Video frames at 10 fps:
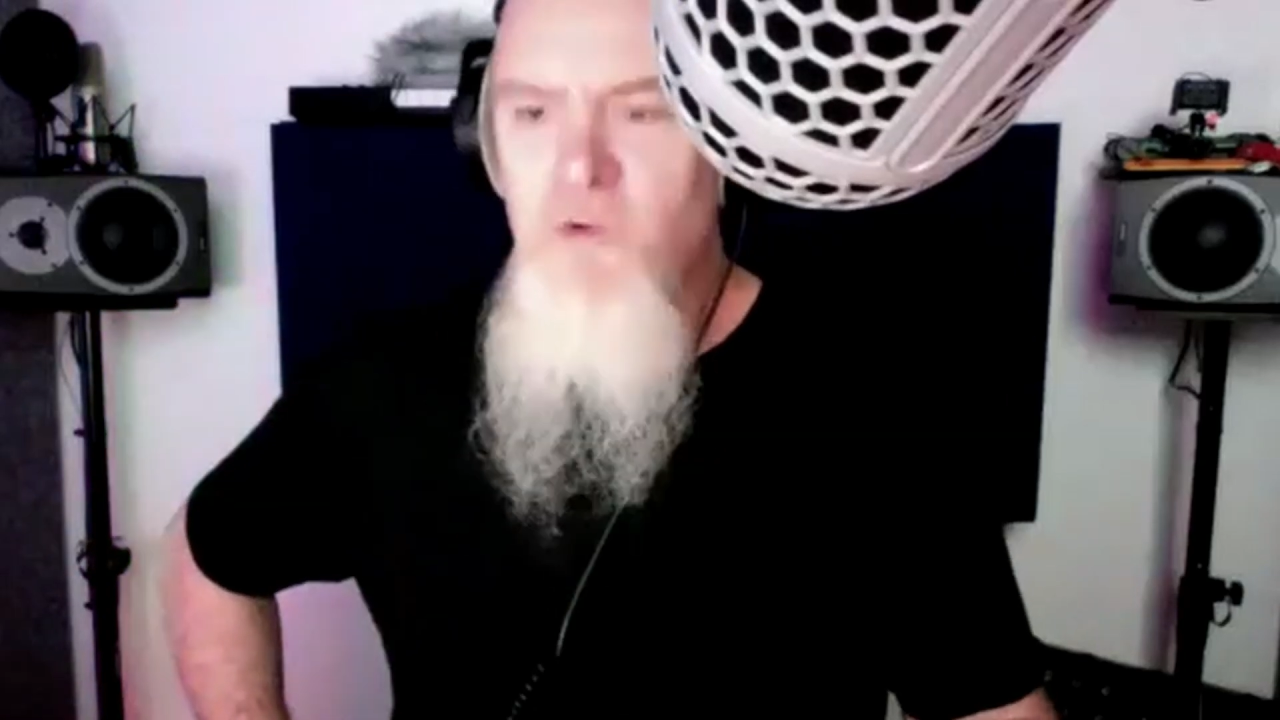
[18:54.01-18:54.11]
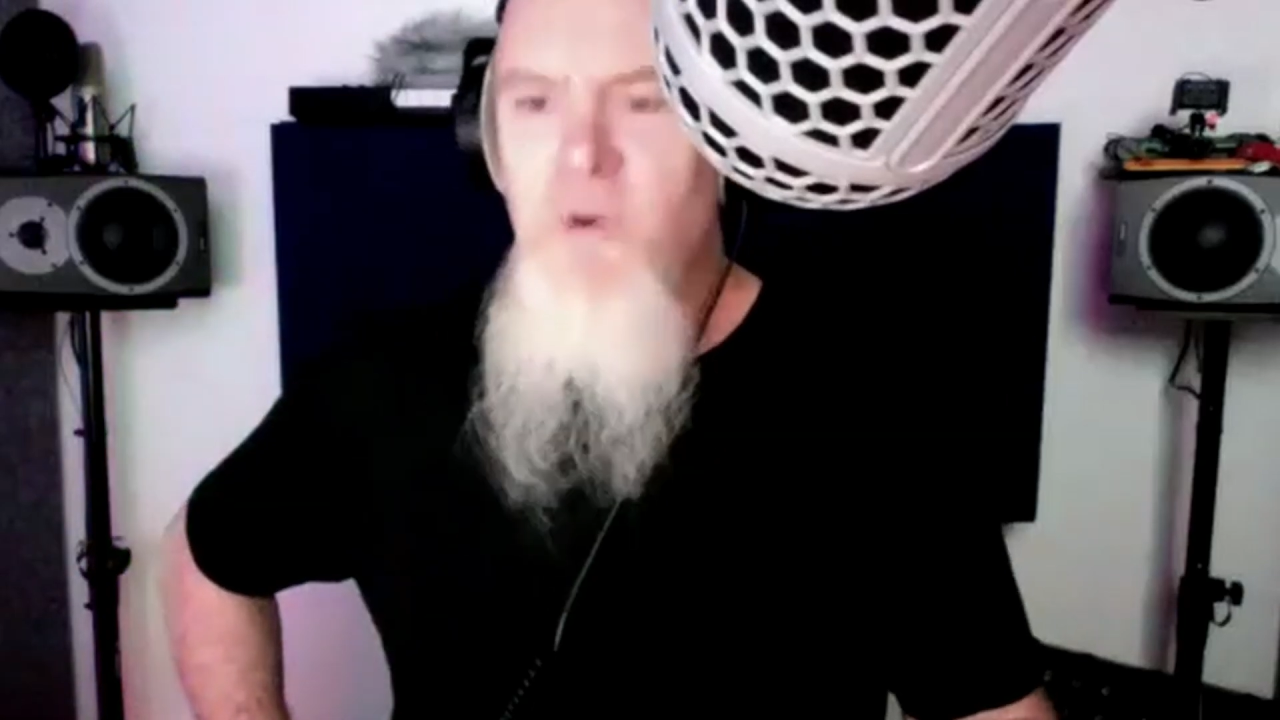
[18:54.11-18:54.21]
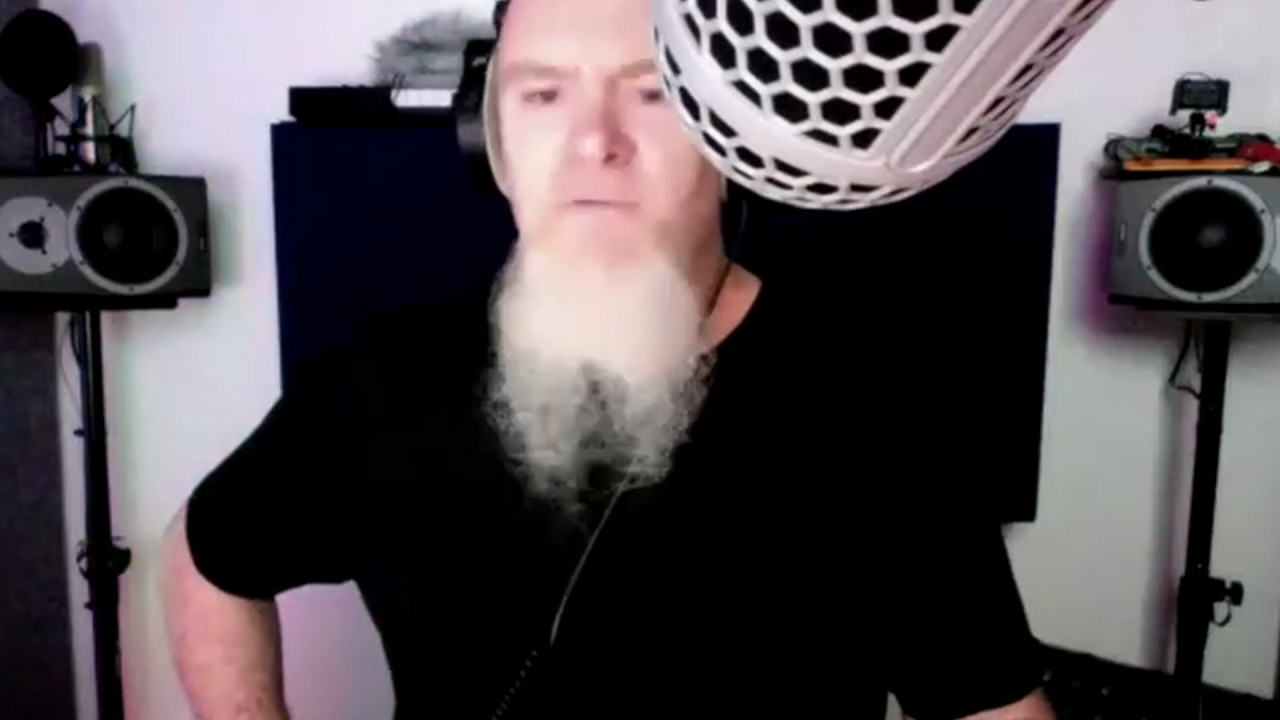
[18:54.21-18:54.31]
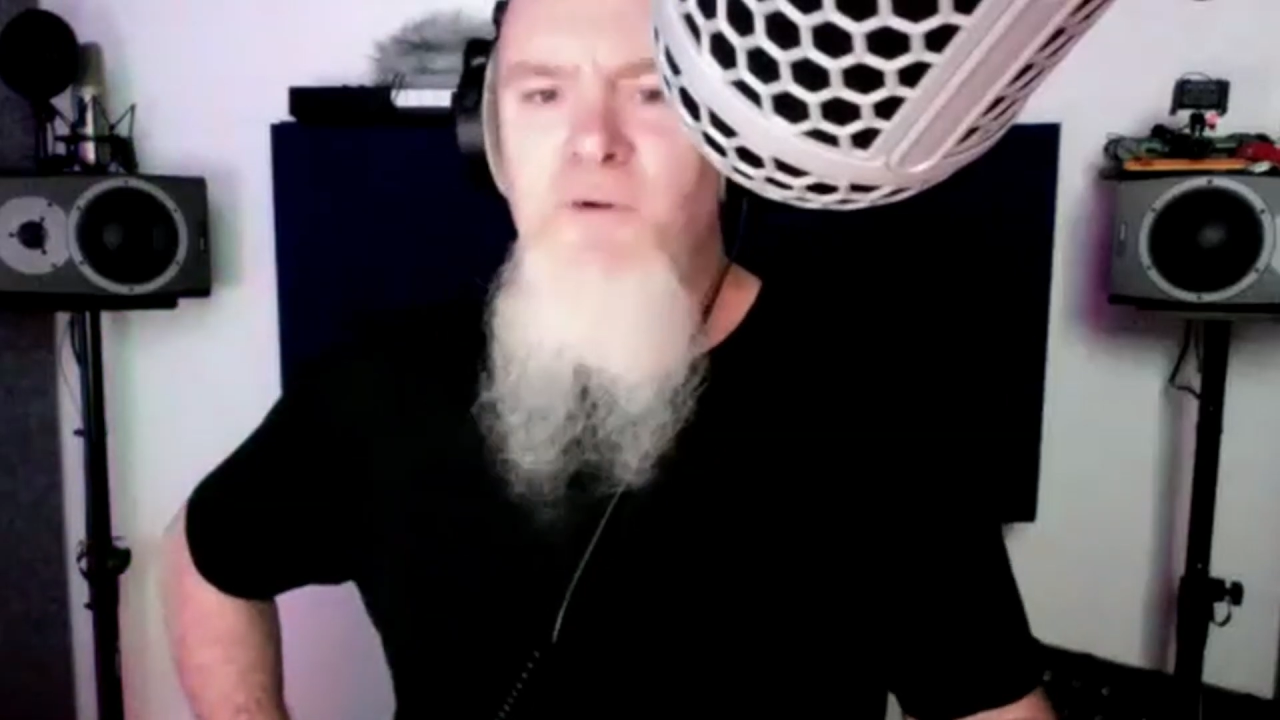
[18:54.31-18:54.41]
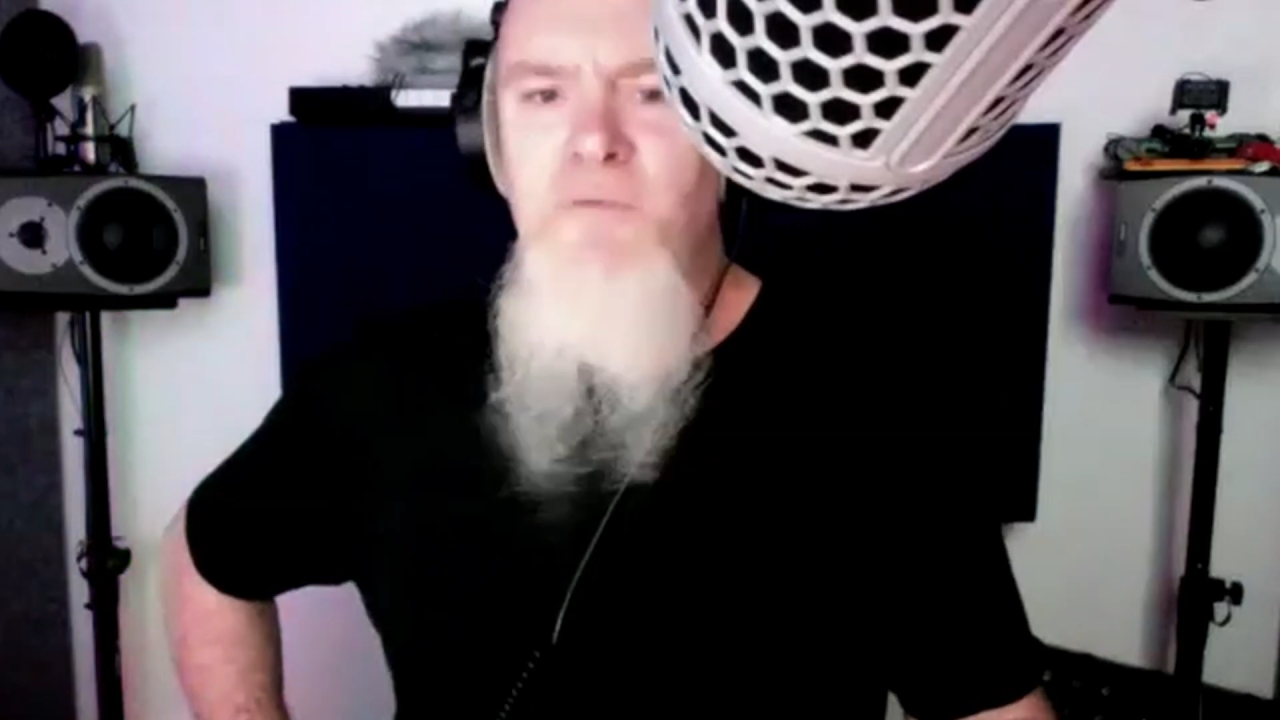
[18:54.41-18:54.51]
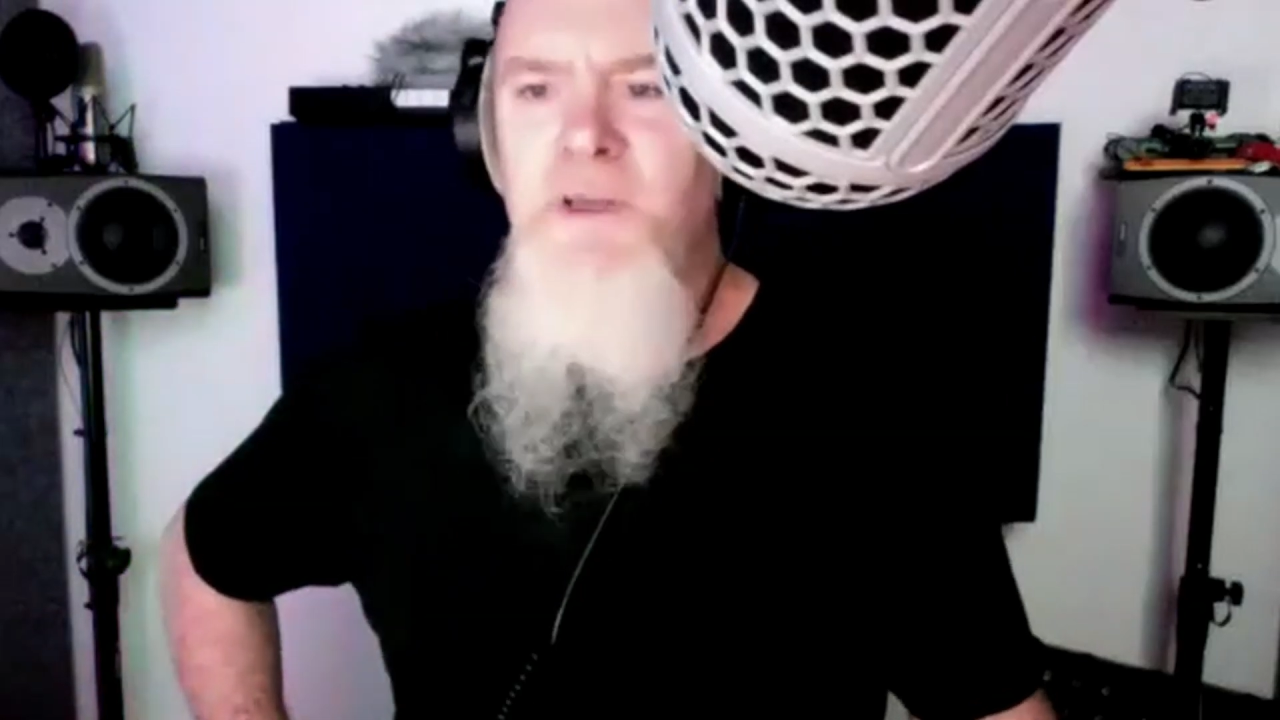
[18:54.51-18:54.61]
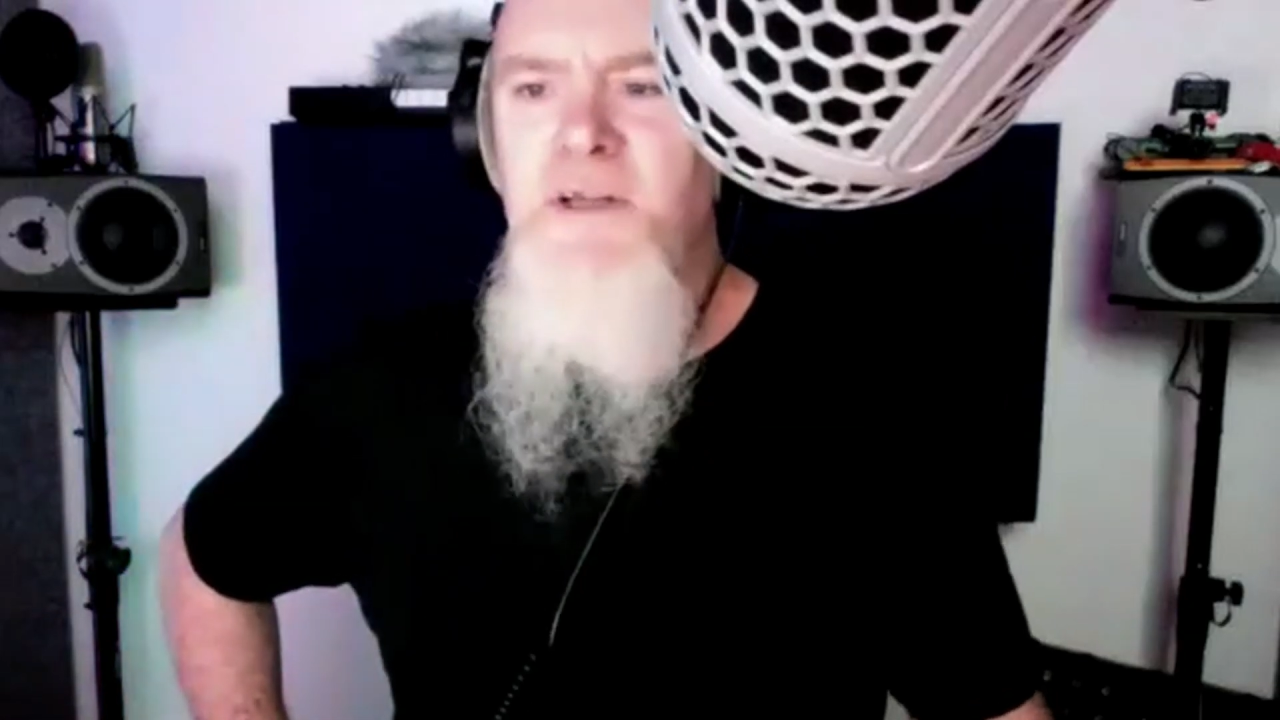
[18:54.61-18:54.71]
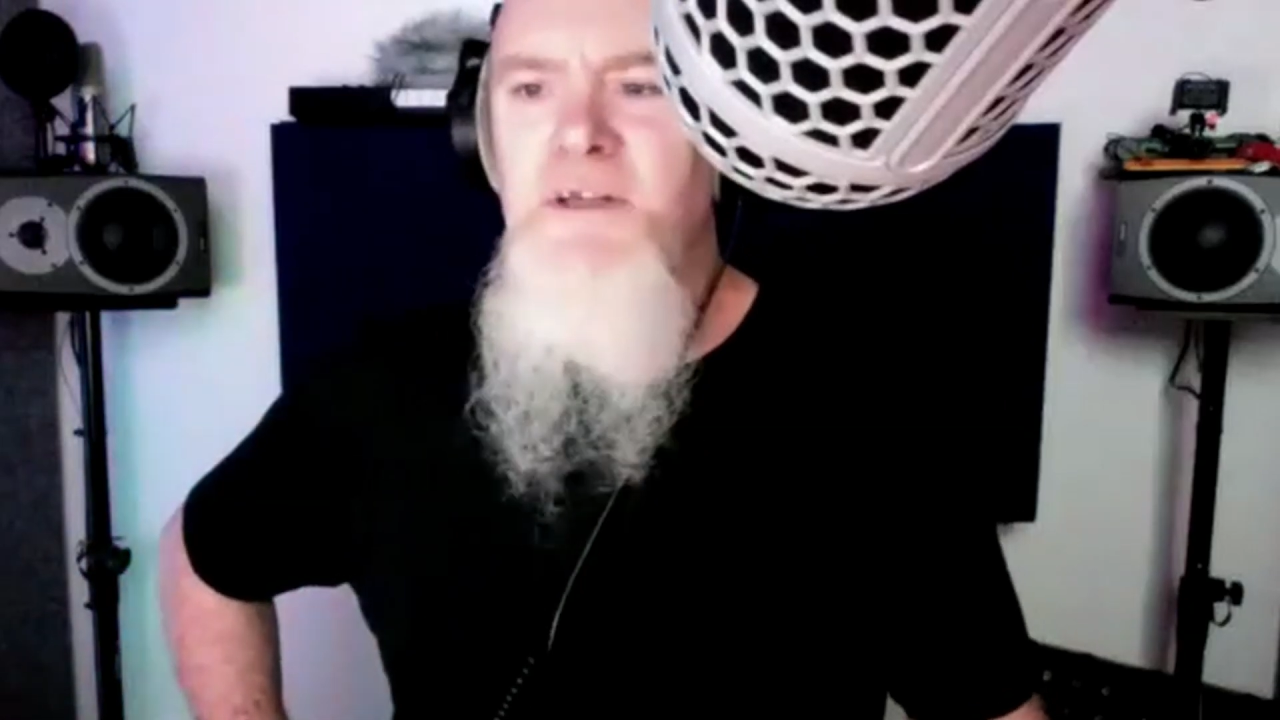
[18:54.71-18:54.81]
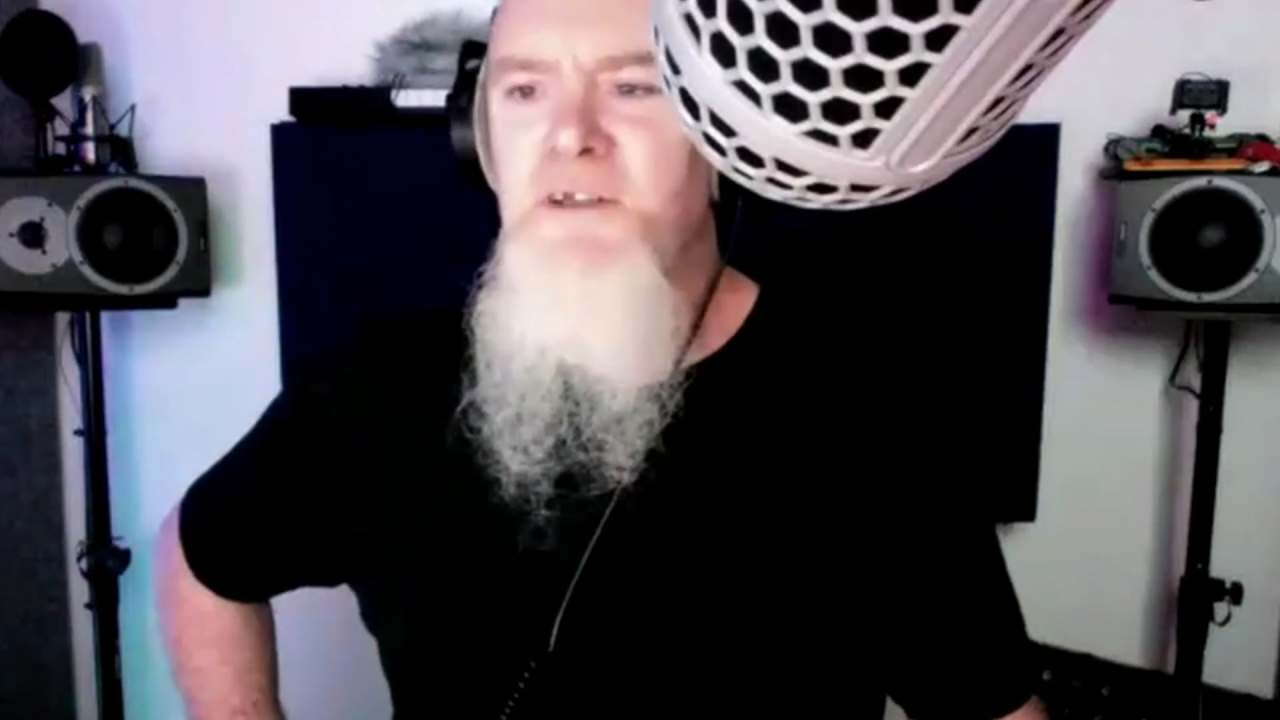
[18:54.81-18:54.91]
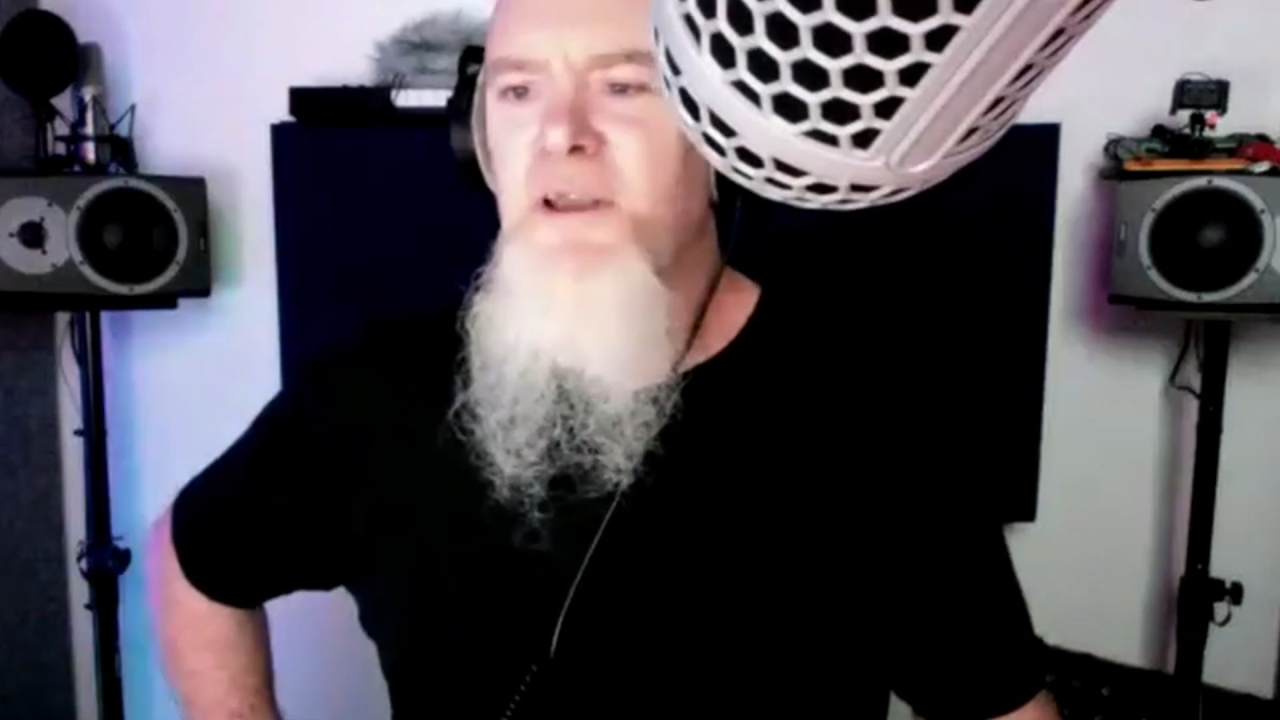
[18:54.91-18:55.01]
24
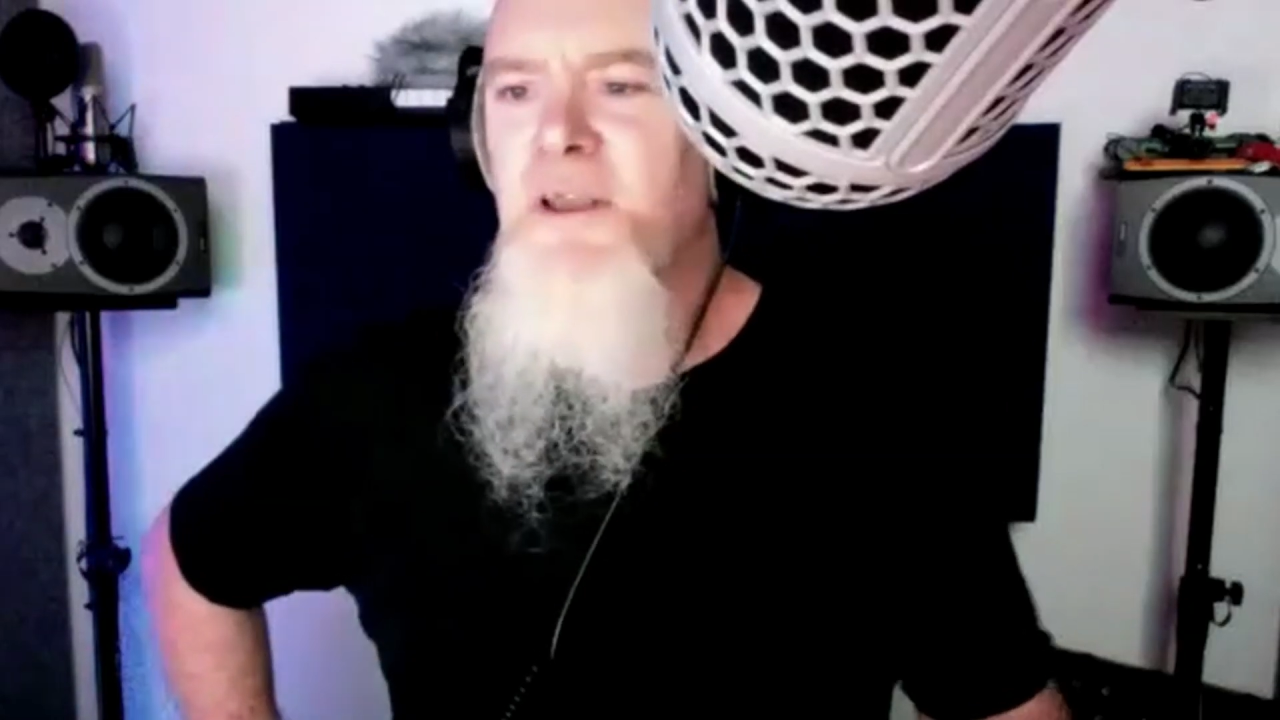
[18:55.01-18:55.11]
faders.